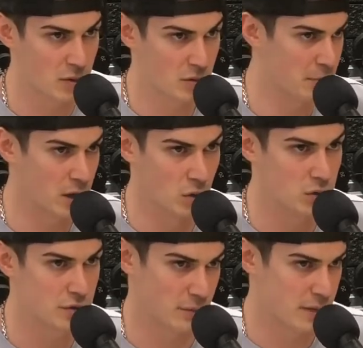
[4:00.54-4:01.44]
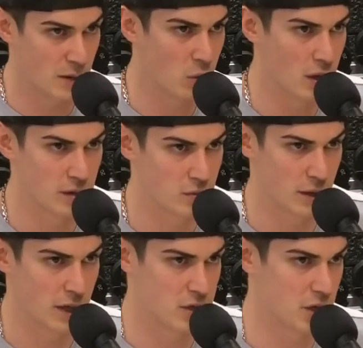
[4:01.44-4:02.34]
with my coach from day one when
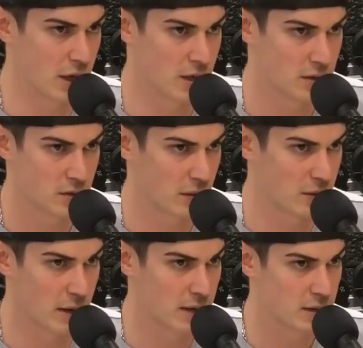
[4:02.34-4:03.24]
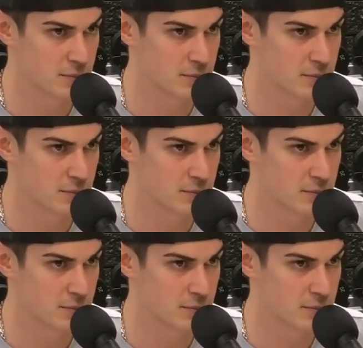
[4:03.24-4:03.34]
I got traded right away.